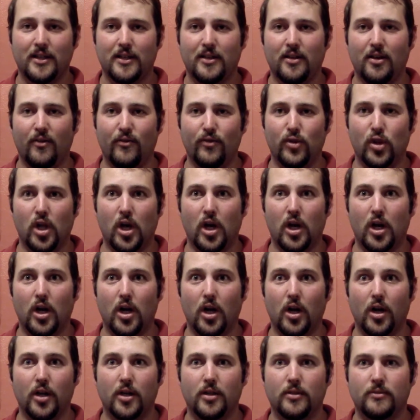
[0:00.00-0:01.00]
a
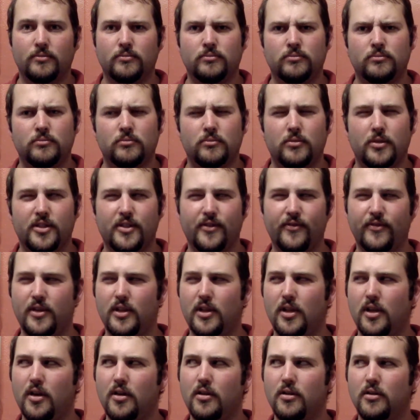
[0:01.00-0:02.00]
vlog. Is it
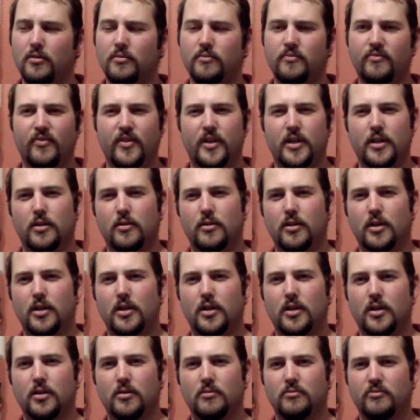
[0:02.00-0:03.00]
vlog or video
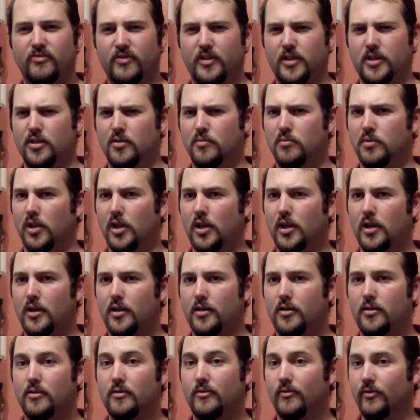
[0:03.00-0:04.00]
log? Video
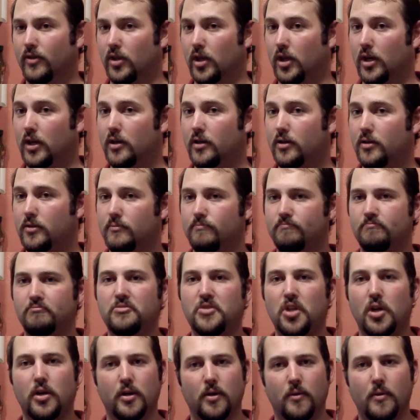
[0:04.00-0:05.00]
blog? Vlog?
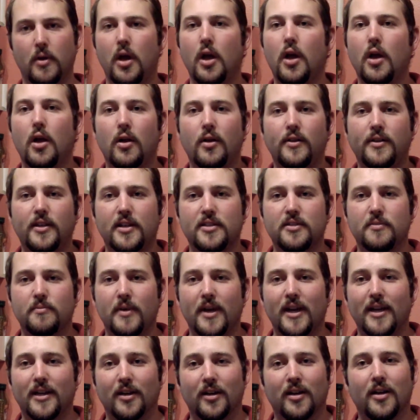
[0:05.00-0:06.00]
Don't know. Doesn't
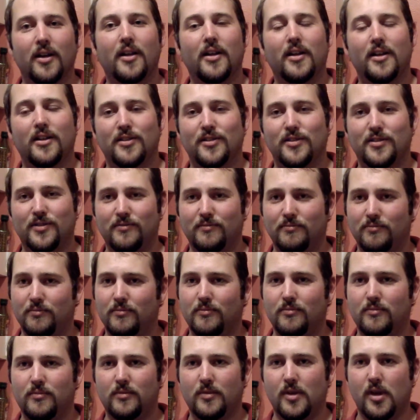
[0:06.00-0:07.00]
matter, because,
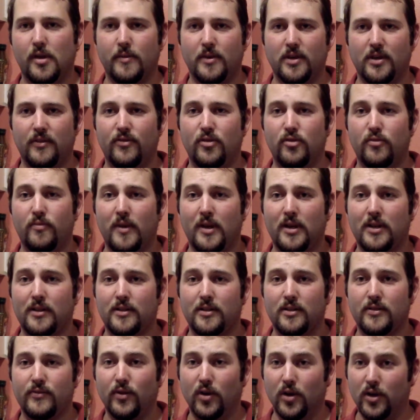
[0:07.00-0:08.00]
if you've made it
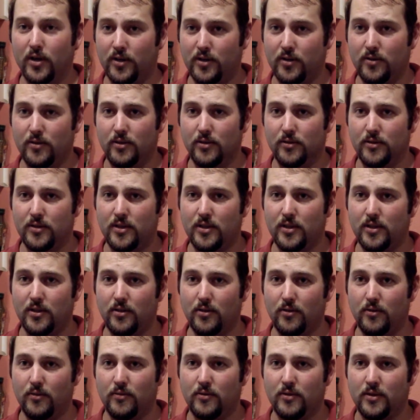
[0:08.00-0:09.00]
this far, kudos to
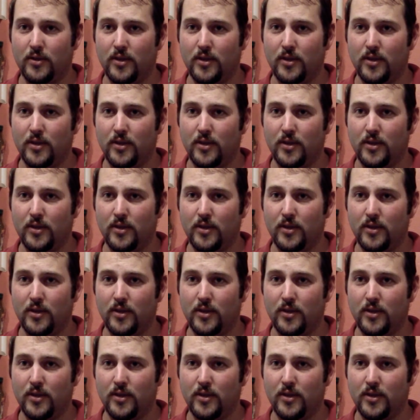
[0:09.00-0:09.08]
you.